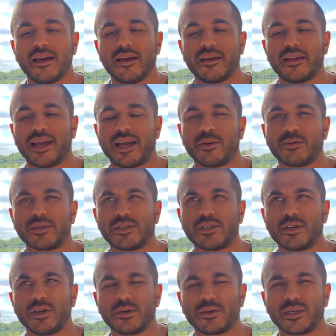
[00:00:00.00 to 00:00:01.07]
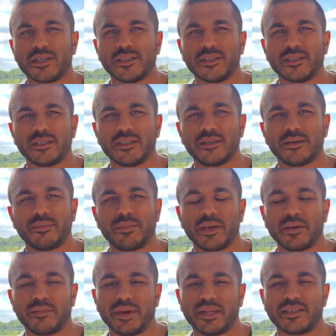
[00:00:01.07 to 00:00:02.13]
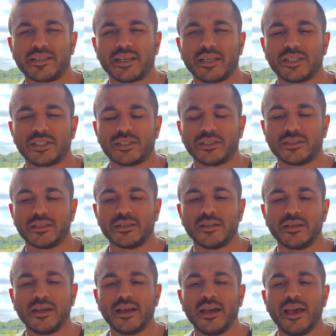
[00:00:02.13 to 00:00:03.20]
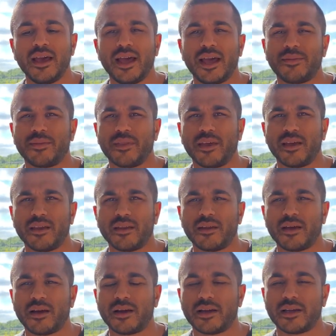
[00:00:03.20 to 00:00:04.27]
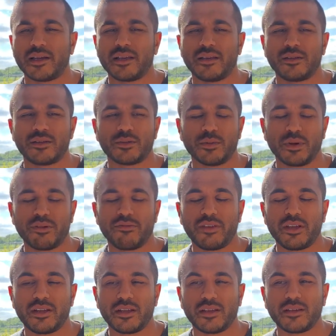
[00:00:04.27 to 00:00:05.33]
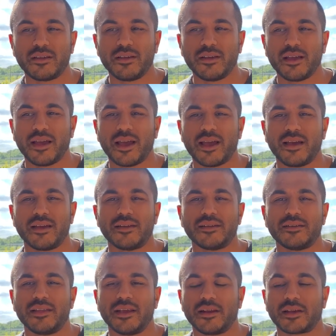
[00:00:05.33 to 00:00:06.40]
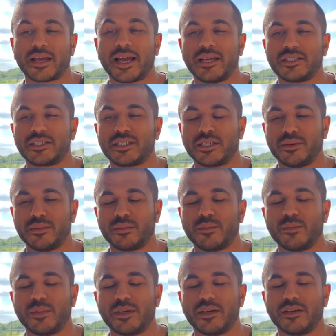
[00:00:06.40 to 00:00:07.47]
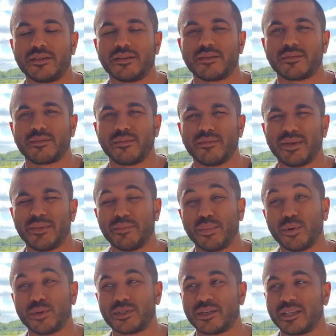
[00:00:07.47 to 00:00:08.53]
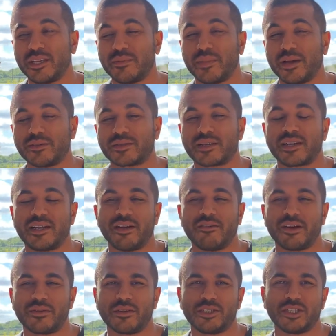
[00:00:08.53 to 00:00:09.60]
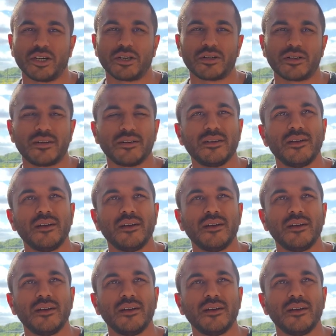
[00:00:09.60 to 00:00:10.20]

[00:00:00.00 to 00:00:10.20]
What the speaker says: an hour's yoga, a bit of meditation, and then I do a bit of reading, and then I catch up with important emails, clear out the junk,